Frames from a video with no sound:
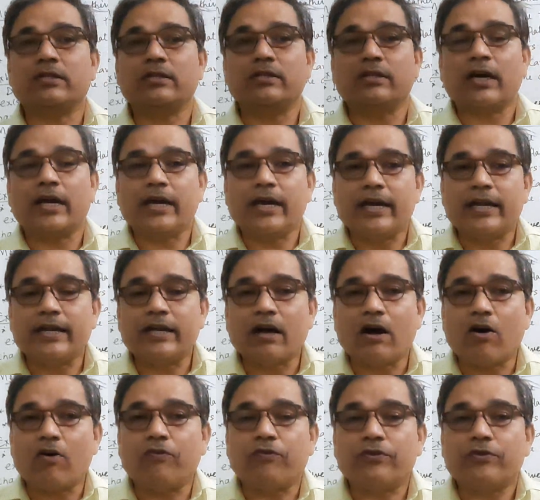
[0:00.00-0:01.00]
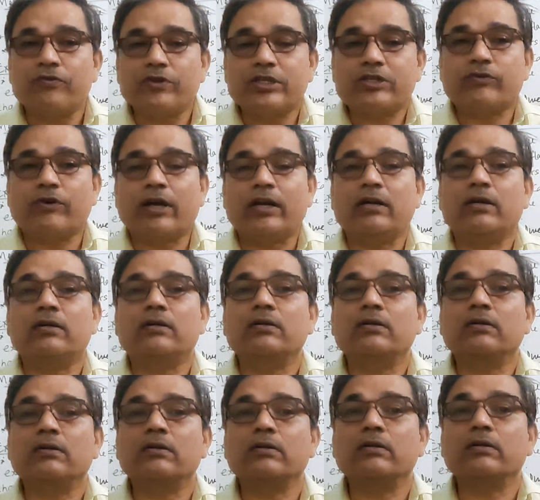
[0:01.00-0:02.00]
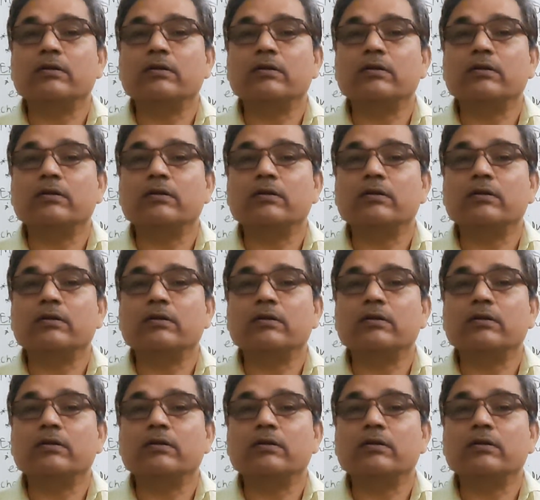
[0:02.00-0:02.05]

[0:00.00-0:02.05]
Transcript: in the area of which one?